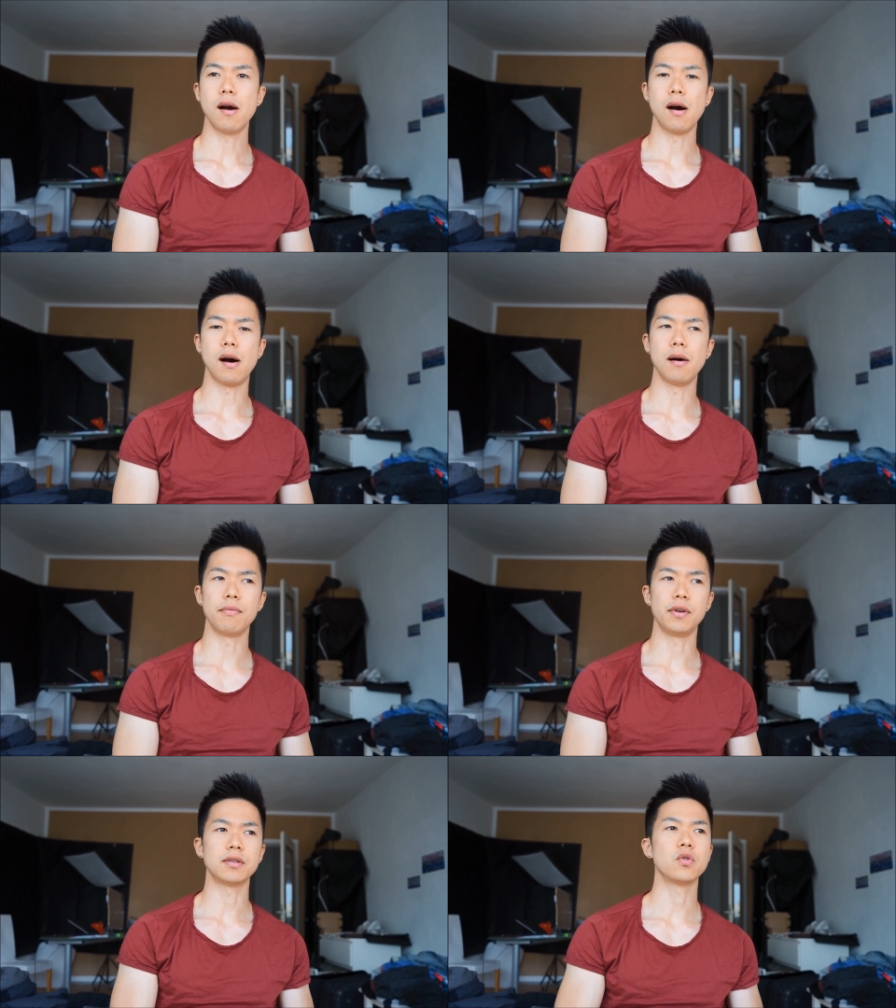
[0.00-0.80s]

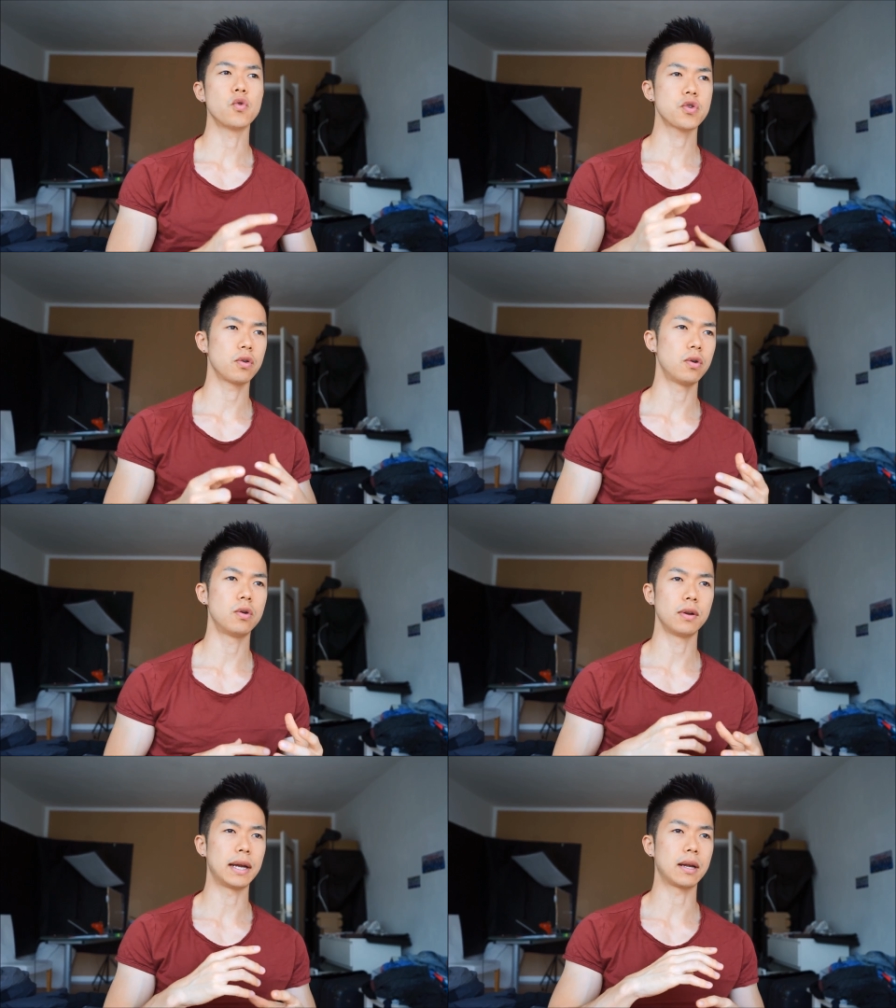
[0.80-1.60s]
um, the
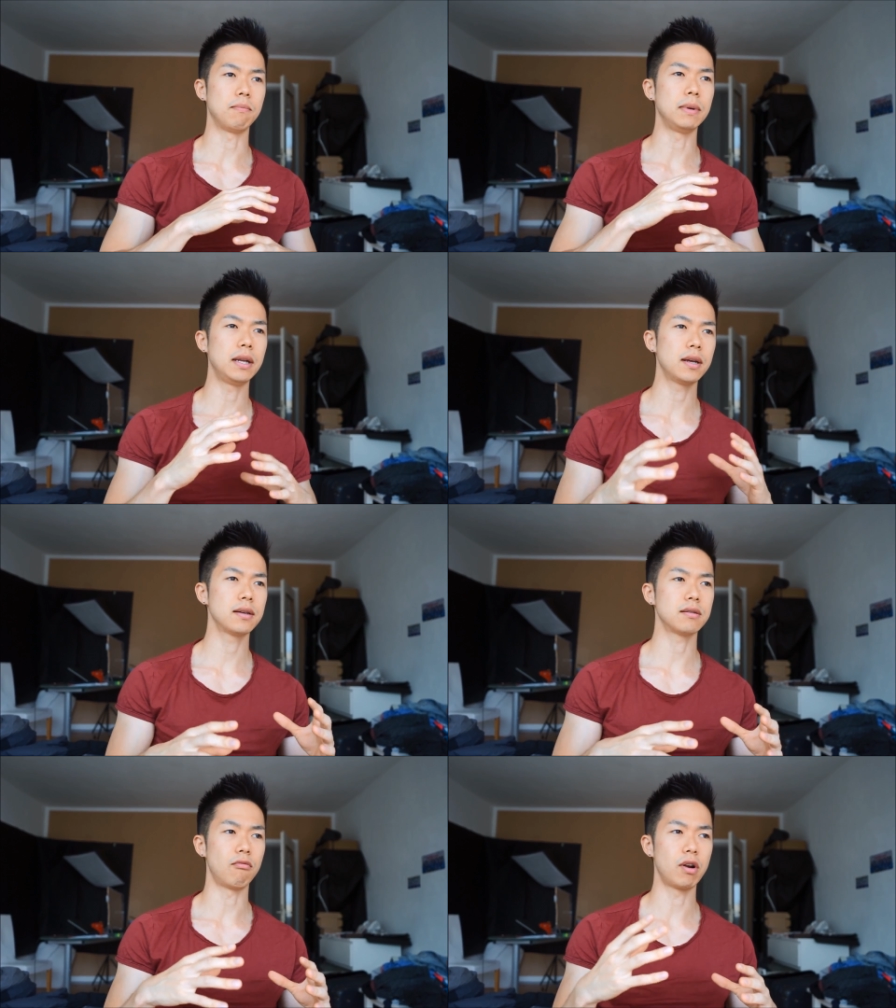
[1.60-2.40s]
social, like
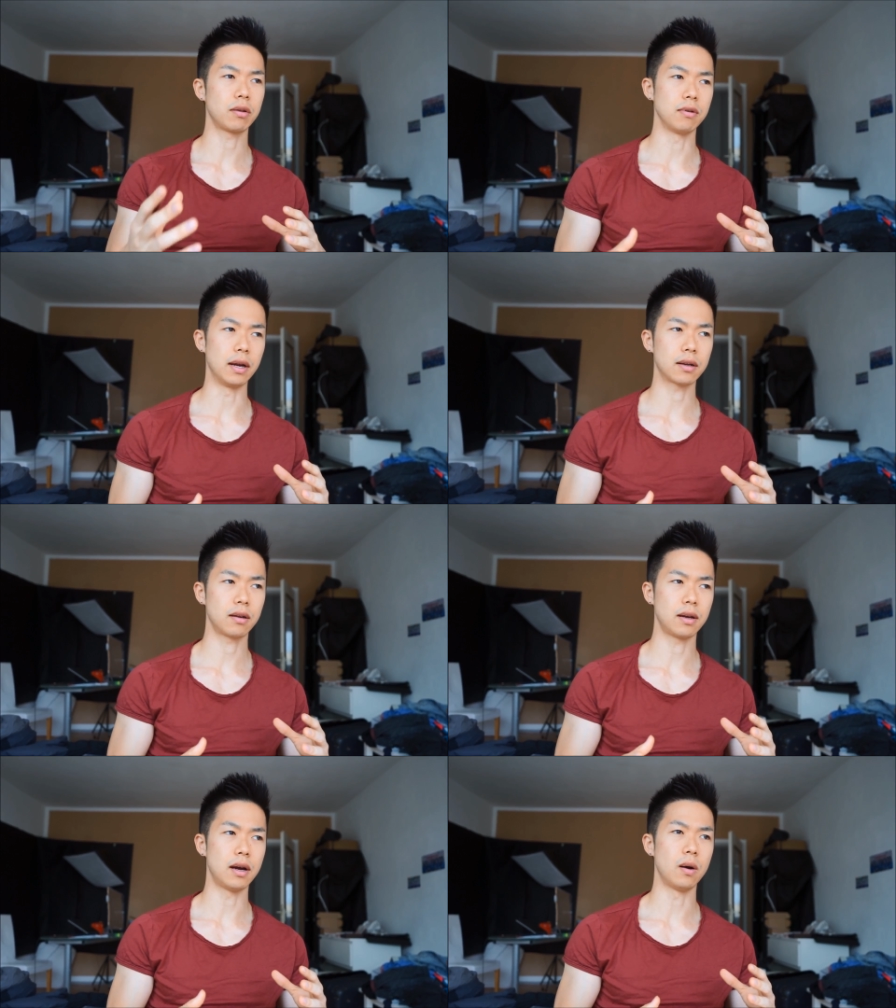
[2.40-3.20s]
media's rhetoric
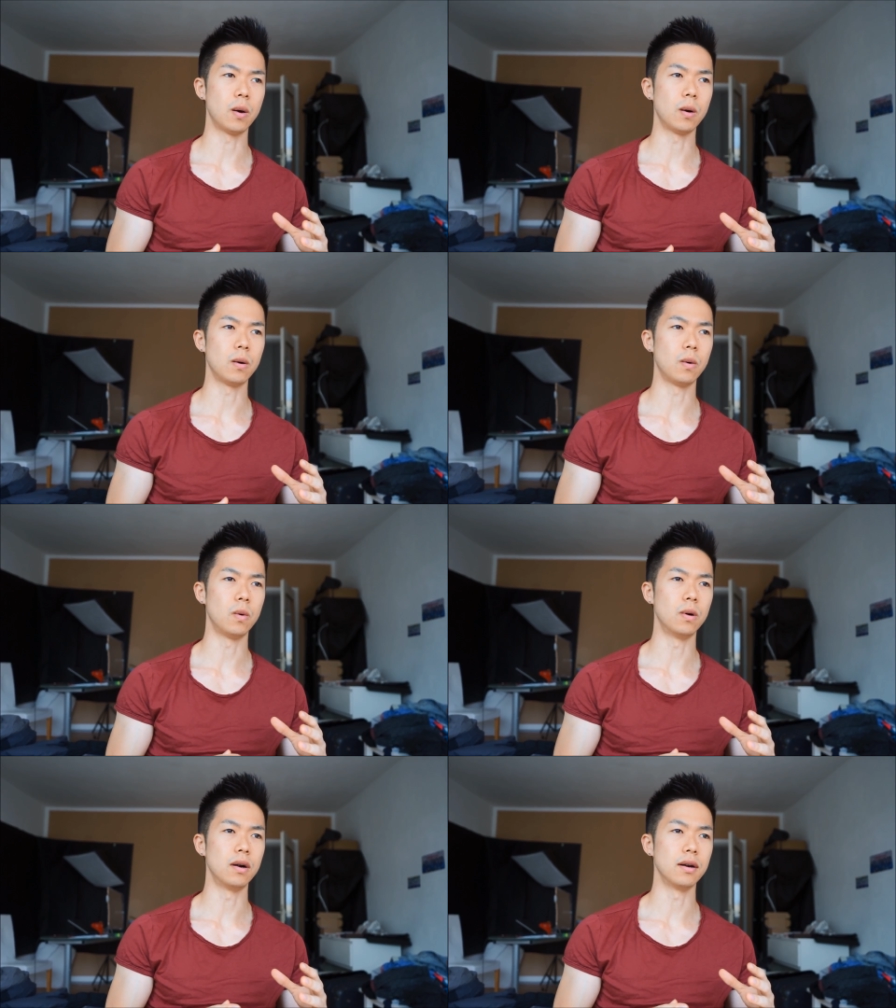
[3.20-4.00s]
uh,
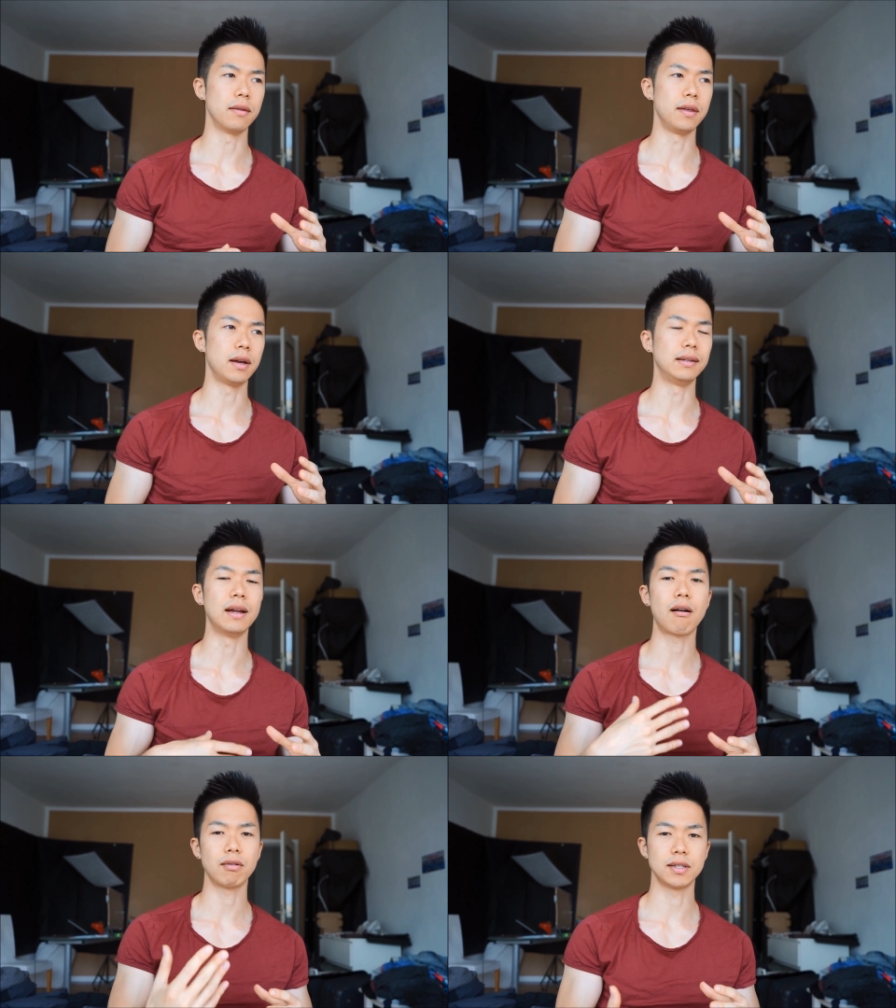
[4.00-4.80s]
or their
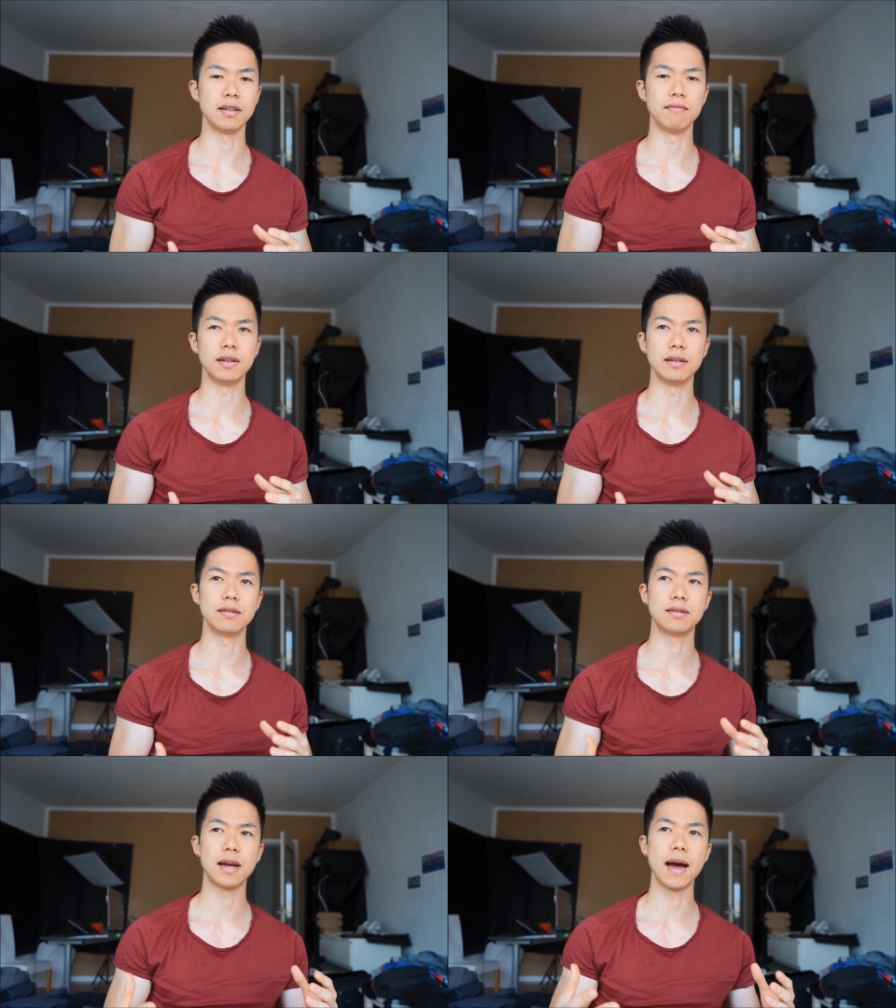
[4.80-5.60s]
narrative
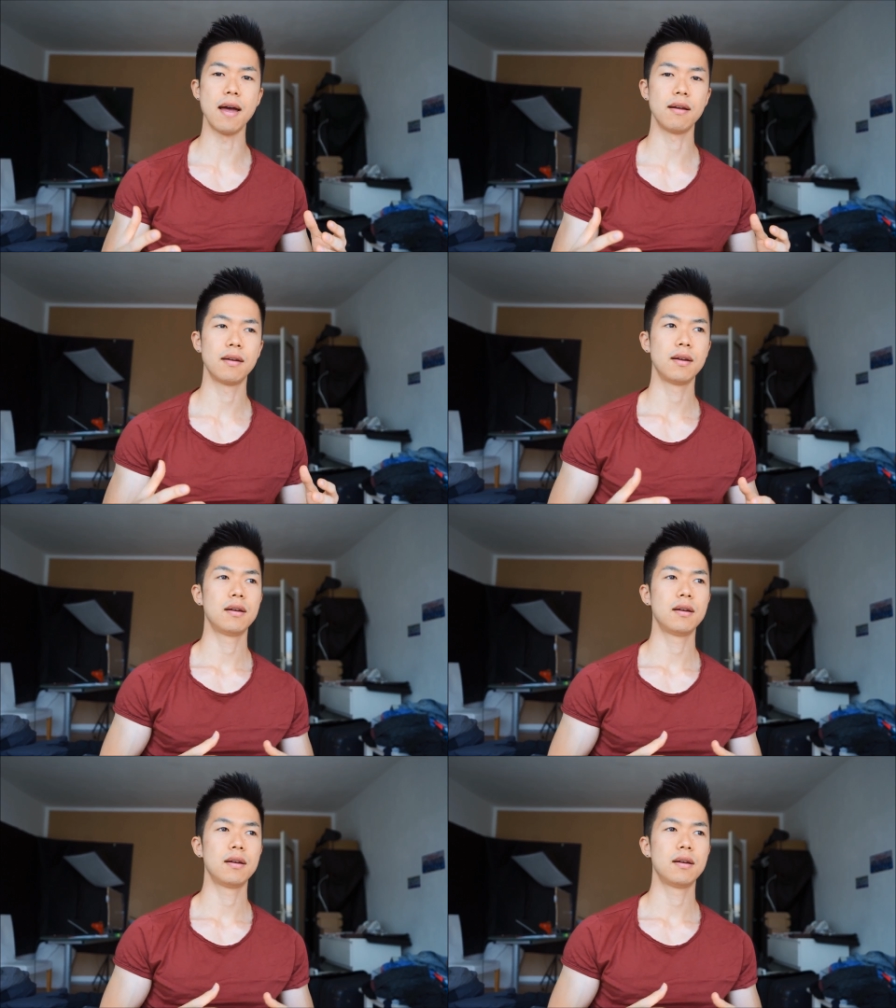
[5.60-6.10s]
is that